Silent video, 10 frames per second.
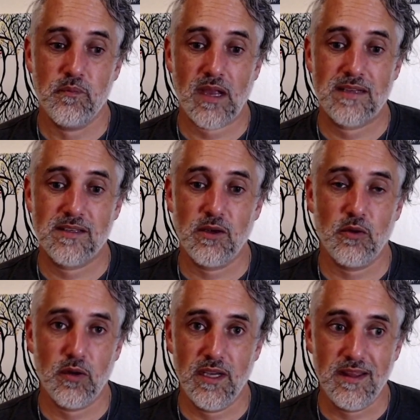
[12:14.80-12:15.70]

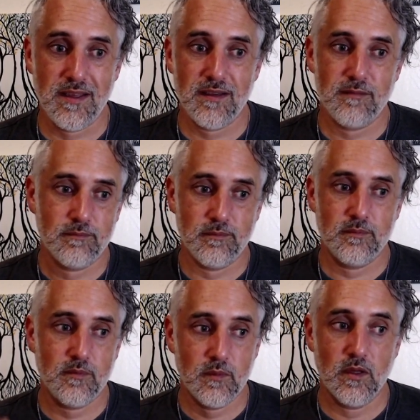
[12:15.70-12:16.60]
so in the
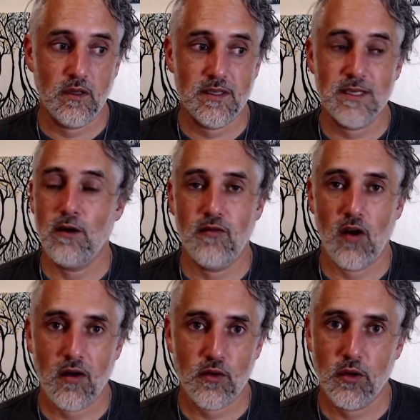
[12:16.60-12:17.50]

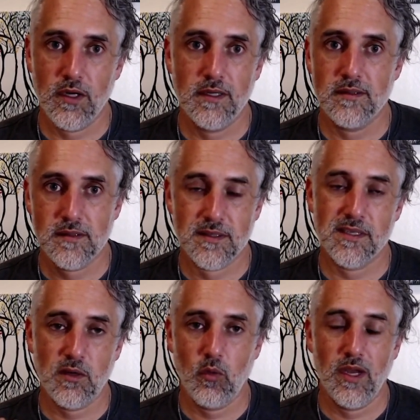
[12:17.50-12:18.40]
self-authoring
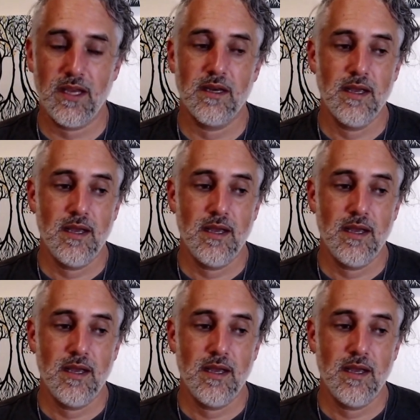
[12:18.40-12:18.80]
suite,